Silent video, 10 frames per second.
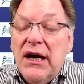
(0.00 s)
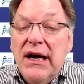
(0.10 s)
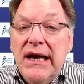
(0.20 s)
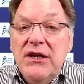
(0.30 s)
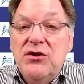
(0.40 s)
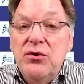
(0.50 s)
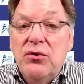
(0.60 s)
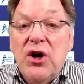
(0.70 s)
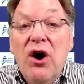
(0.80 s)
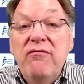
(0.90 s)
into
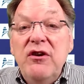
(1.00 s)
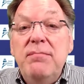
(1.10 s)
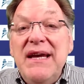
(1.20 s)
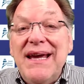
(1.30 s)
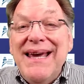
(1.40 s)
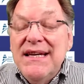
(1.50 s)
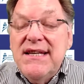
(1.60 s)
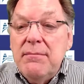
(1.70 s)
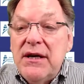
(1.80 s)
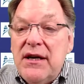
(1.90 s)
COVID being
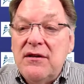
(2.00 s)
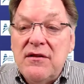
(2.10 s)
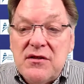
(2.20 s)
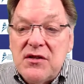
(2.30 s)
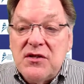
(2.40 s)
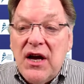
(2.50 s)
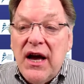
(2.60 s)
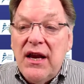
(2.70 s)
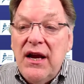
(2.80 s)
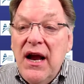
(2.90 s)
endemic into the
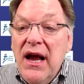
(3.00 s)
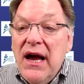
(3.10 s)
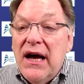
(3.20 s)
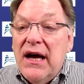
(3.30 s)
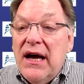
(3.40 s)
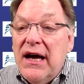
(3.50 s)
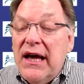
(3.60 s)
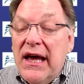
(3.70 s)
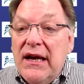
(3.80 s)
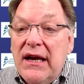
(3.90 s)
society
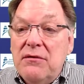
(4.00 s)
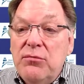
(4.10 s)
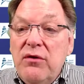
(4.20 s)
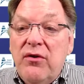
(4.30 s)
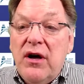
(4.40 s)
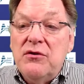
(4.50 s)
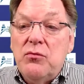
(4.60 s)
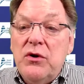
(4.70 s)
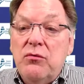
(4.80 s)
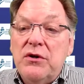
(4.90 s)
and move on and
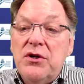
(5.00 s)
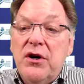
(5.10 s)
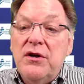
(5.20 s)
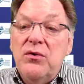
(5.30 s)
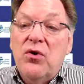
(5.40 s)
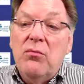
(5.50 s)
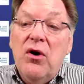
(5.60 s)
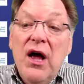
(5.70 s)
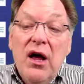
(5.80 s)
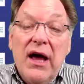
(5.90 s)
we return to normal.
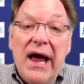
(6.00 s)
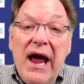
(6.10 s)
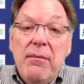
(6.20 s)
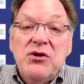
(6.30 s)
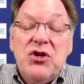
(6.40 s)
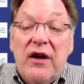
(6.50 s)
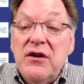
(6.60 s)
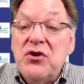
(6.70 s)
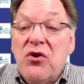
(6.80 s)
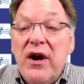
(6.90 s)
Amazon,
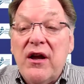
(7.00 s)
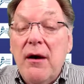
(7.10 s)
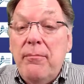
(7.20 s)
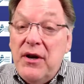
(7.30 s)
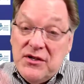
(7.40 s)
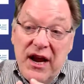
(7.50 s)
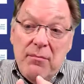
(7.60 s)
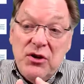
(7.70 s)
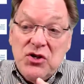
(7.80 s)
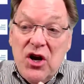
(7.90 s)
these are great companies.
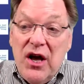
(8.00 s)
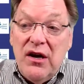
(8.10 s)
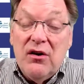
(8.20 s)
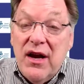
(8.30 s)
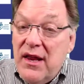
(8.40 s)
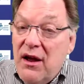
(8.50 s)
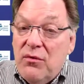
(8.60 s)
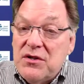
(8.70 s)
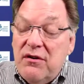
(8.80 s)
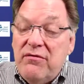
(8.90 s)
Amazon, okay, that
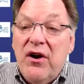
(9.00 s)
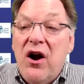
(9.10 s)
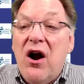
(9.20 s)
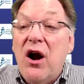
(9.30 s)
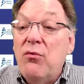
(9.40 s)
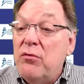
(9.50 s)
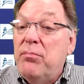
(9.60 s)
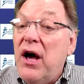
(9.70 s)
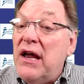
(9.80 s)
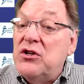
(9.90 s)
wasn't a very hard one,
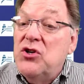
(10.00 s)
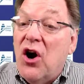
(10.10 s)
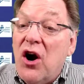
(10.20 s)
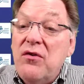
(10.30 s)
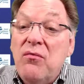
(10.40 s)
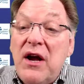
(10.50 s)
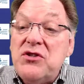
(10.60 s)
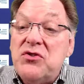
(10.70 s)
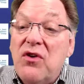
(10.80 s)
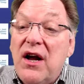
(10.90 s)
but Darden
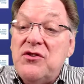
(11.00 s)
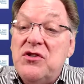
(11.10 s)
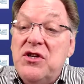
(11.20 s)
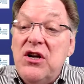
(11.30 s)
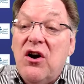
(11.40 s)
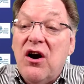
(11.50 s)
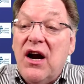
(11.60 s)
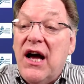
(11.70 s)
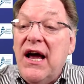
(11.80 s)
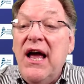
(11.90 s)
Restaurants,
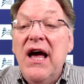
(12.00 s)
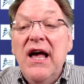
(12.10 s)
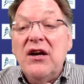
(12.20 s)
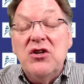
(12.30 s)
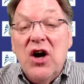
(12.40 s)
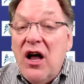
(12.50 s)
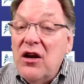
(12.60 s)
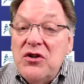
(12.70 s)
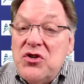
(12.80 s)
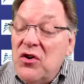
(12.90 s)
DRI,
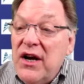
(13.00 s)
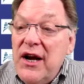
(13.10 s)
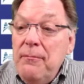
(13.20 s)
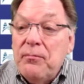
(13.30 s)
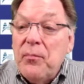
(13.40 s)
Dollar Tree,